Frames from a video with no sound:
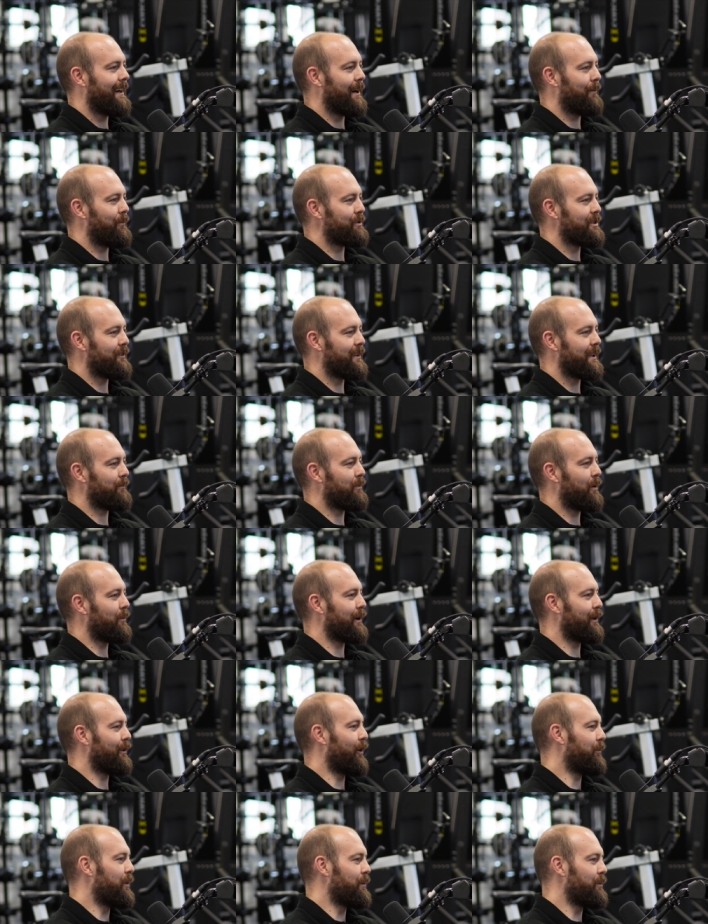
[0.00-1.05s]
which I think probably a
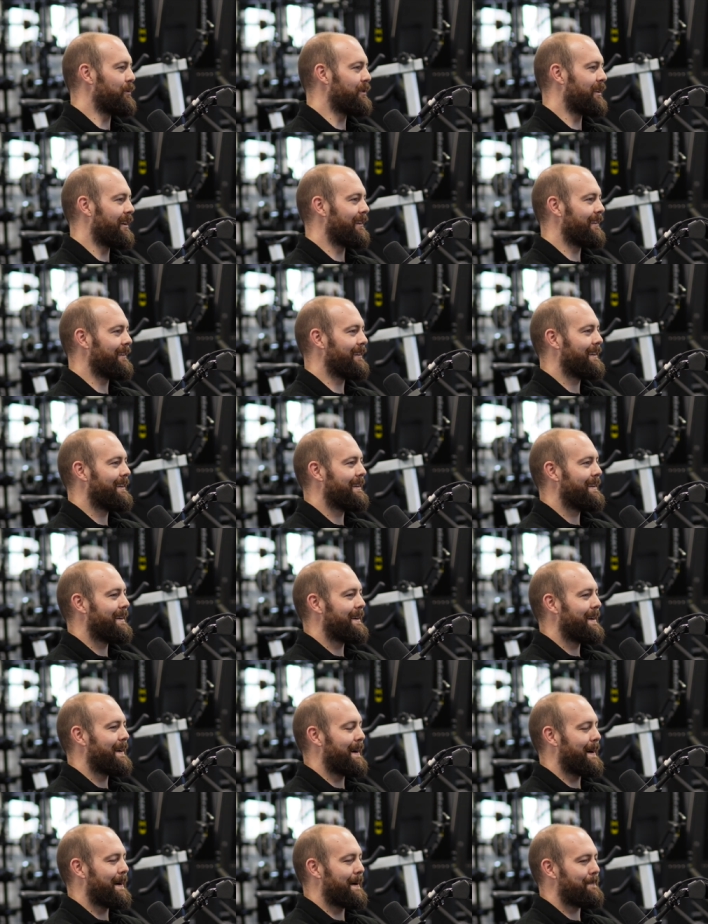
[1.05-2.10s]
lot of people did.
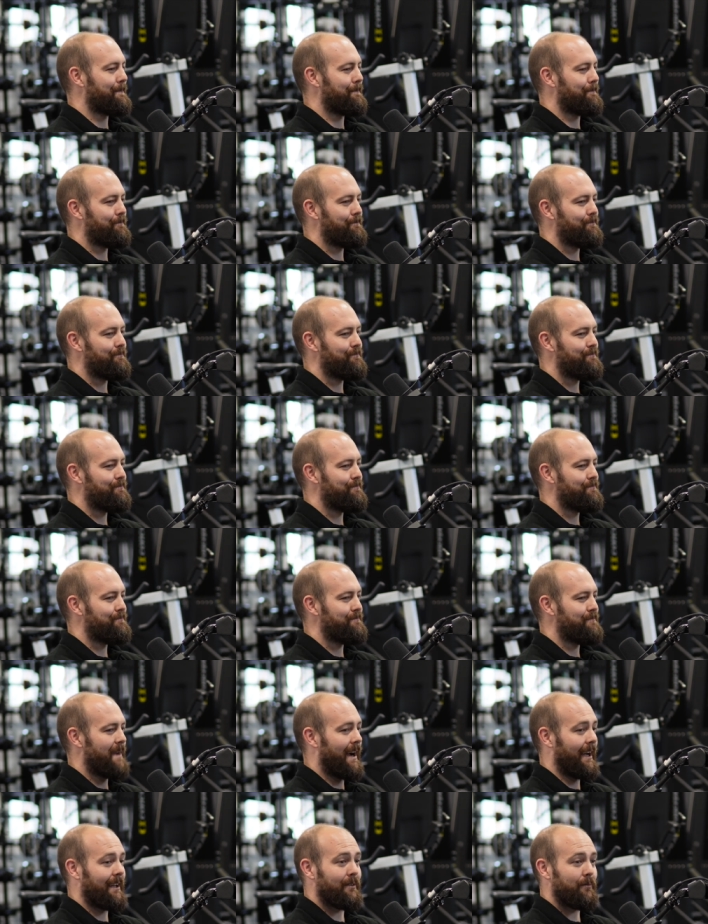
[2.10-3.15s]
And
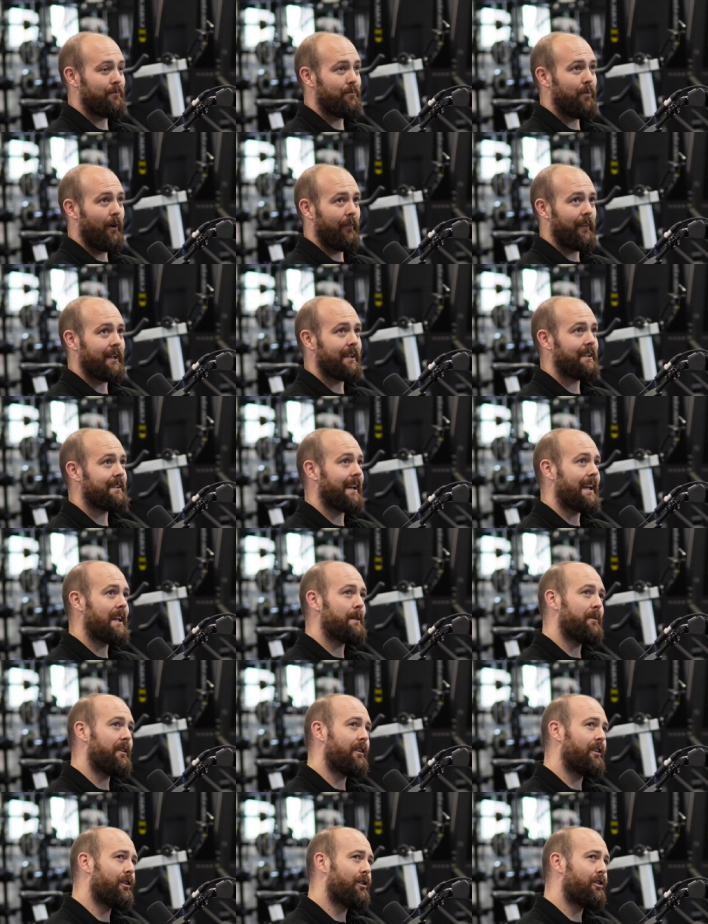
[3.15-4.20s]
I think
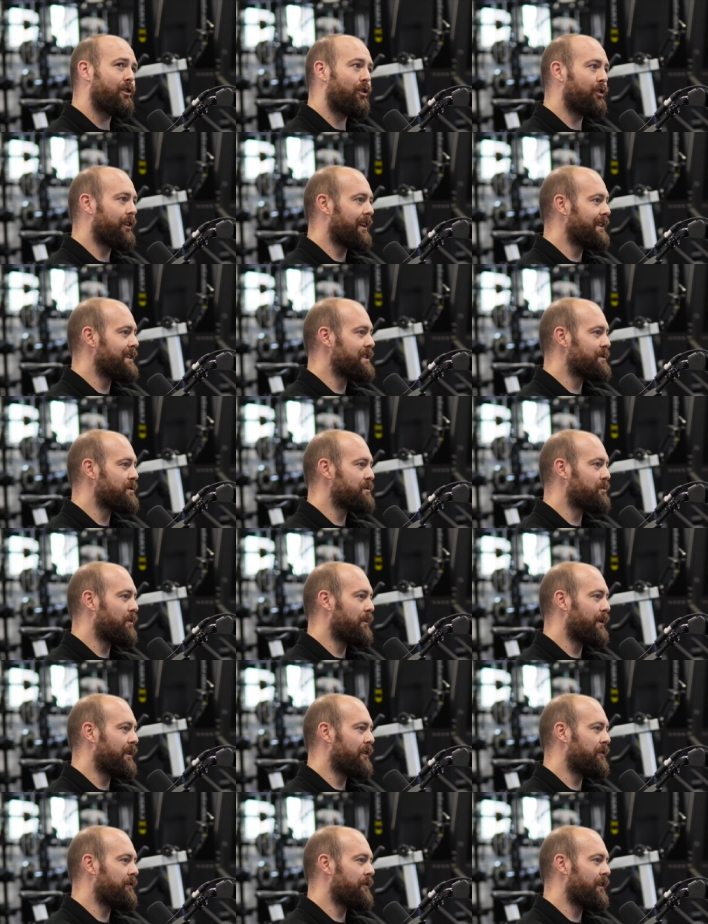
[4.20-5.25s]
David Goggins was probably
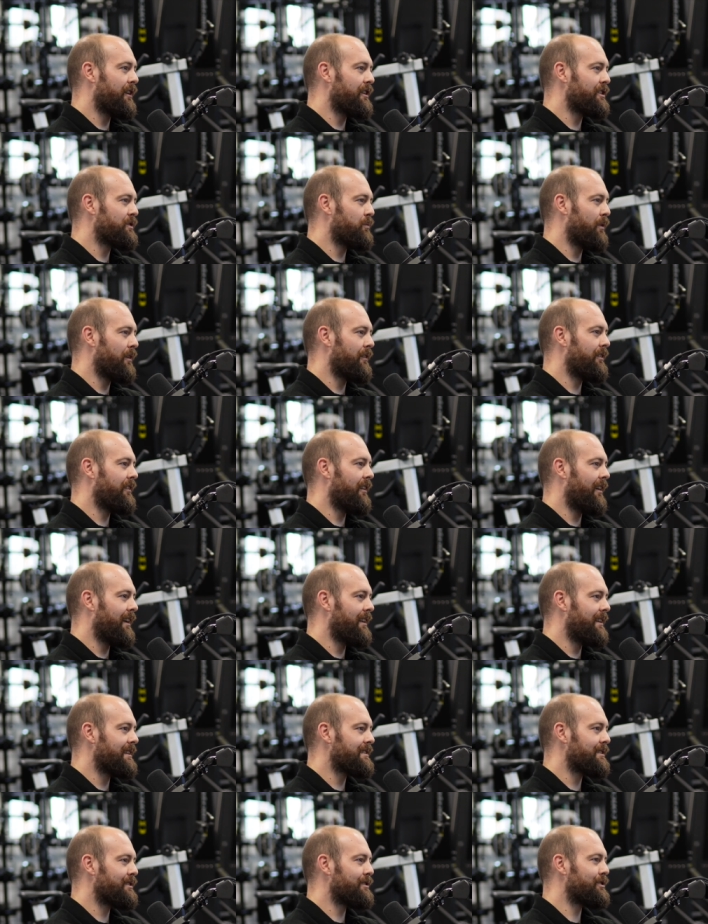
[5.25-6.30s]
the first one that I
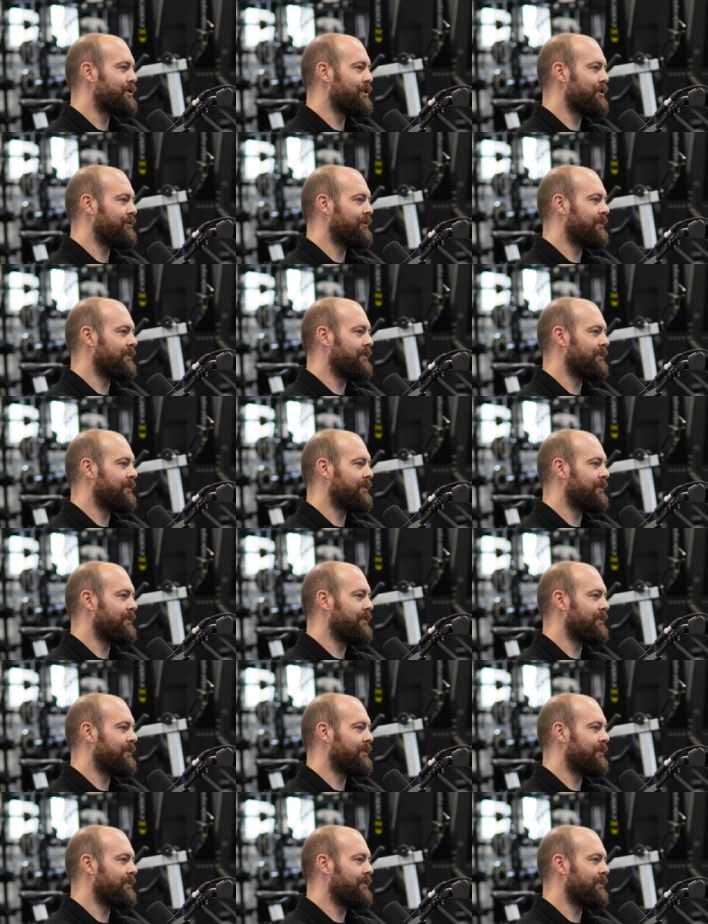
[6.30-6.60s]
listened to.